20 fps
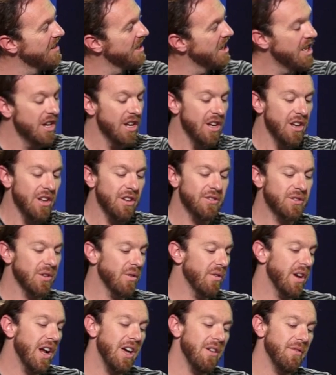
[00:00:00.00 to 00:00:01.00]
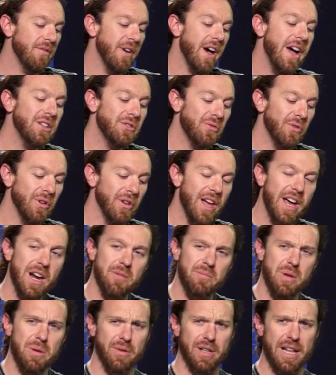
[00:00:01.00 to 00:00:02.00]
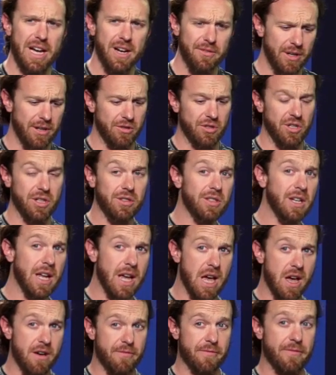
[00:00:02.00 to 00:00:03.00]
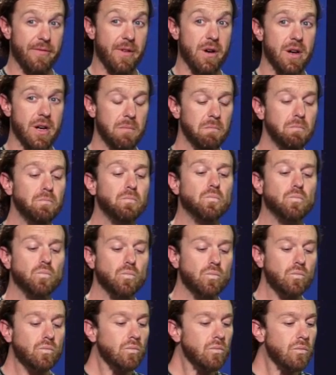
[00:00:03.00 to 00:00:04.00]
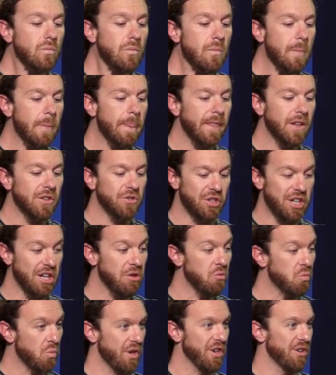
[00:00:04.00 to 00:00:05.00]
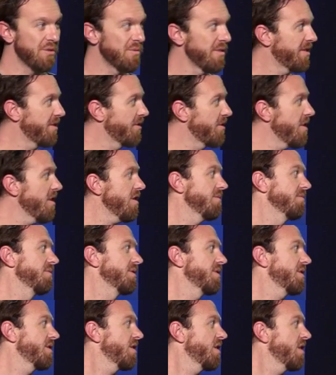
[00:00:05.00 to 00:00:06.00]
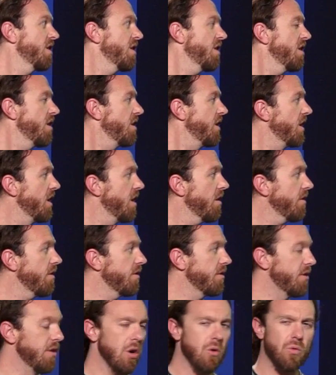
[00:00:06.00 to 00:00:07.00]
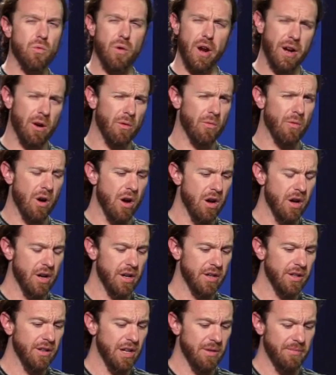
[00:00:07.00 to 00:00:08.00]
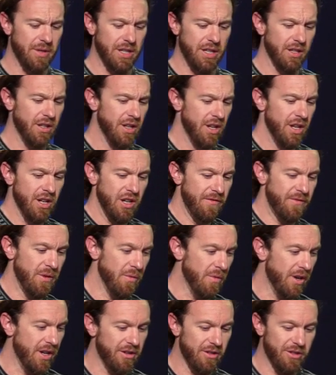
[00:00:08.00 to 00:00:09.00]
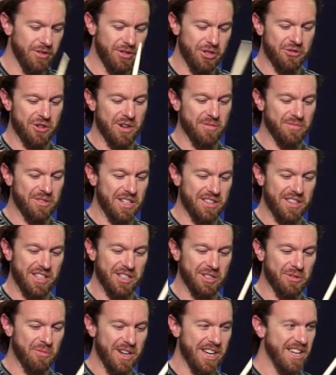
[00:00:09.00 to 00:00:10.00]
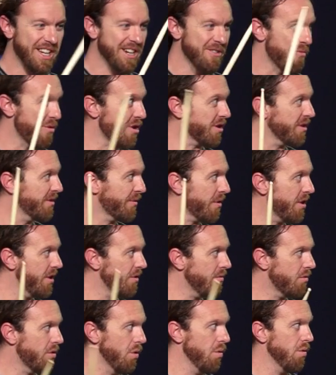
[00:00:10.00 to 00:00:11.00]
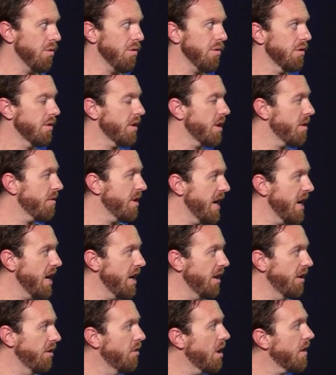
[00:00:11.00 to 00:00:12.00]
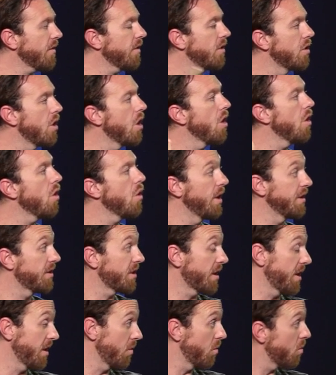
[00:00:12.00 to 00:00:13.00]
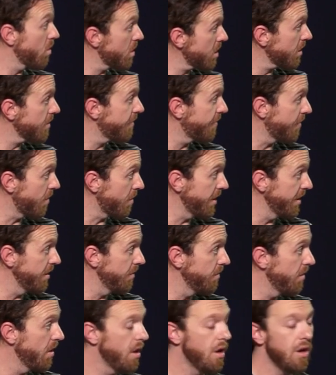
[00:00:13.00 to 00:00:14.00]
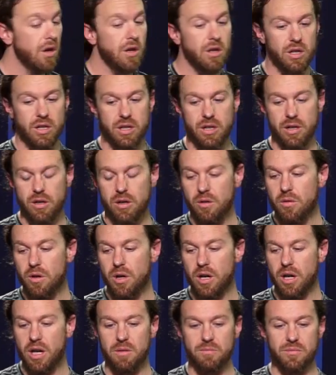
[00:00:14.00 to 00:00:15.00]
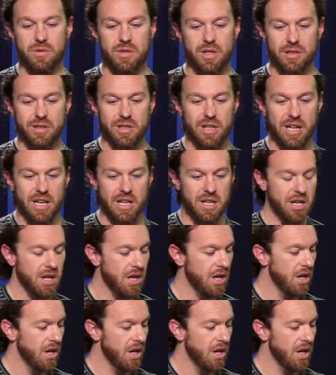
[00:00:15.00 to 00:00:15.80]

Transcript: know? kidding. Yeah. So what I advise for a lot of people out there, just to have fun, get weird with the drums. Yeah. You know, there's no right or wrong. I mean, if you want to hold your drumstick this way and it works for you, cool. Go ahead. You never know what's going to work for you. Mm -hmm. You know, um, just like